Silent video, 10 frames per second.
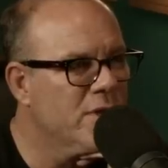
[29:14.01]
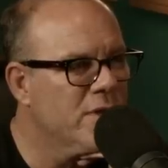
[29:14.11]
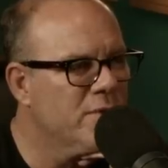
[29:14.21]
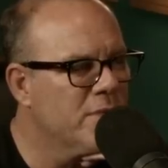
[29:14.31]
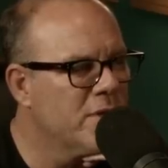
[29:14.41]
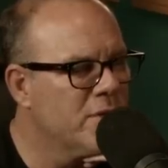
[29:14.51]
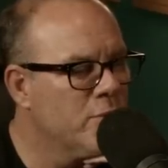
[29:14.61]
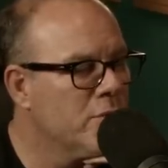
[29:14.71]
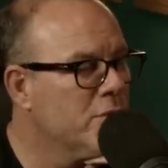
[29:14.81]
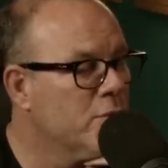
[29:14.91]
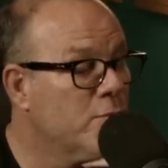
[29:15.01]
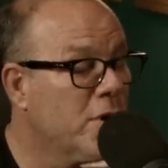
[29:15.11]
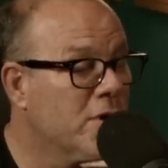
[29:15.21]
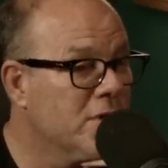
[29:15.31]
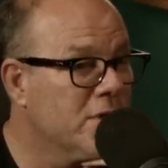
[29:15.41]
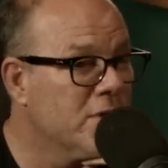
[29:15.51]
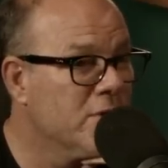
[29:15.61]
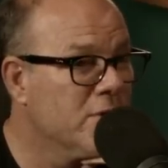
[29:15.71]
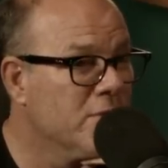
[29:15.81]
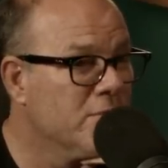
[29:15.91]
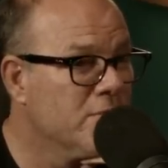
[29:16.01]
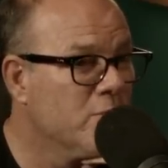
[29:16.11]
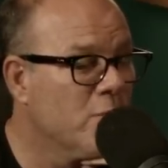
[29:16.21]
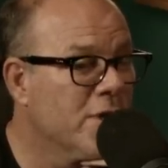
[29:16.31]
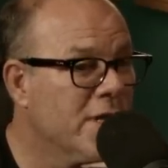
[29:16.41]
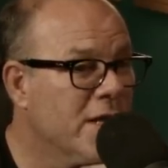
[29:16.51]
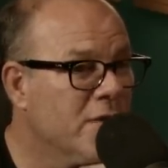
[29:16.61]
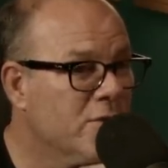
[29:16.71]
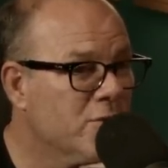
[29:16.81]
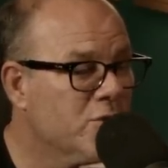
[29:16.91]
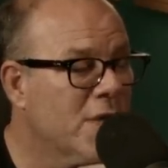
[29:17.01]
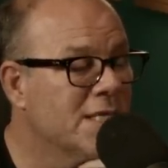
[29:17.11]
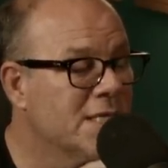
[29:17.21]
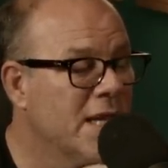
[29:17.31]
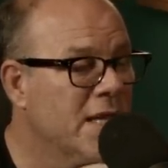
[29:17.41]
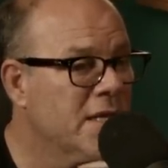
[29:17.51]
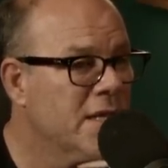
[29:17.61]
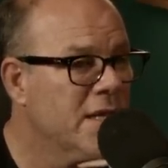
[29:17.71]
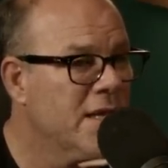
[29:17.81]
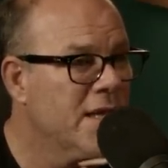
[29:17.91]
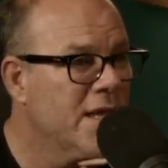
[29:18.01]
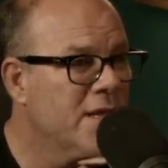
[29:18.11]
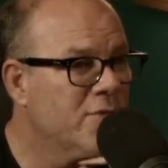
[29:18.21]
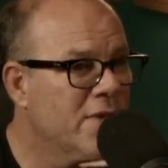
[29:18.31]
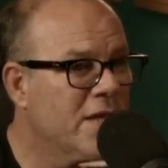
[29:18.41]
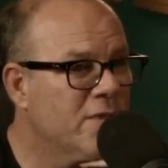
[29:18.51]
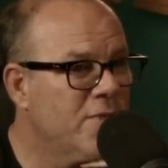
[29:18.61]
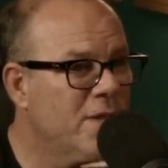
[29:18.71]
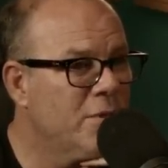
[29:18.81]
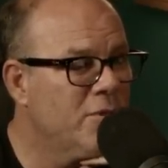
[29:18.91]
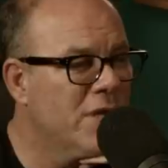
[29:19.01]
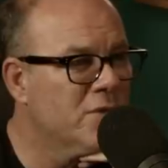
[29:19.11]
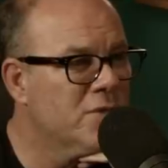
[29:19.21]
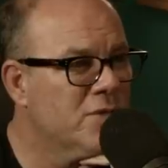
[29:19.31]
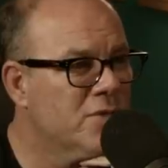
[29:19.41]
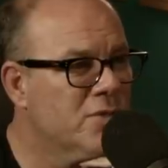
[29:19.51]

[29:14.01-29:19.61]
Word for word: a, a new, new part that you're working on or trying to get, and you've got the family around?